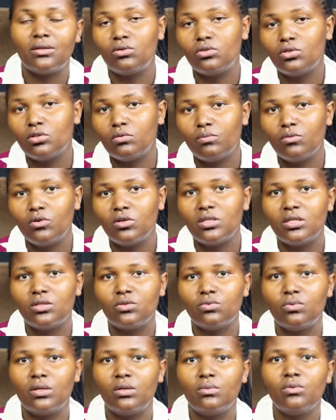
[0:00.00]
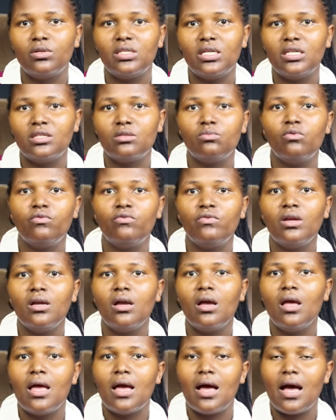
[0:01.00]
osmosis when water is moving
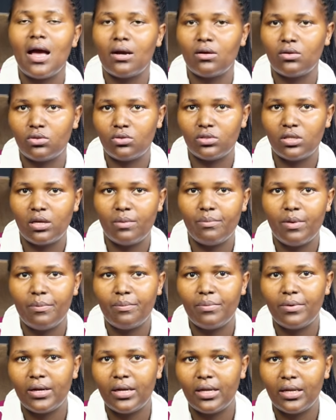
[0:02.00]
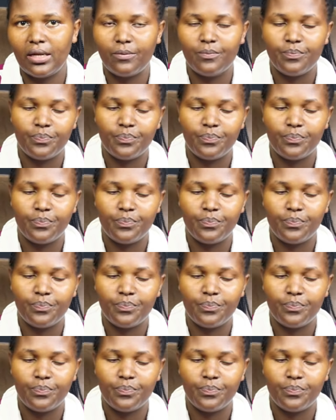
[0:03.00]
across a membrane.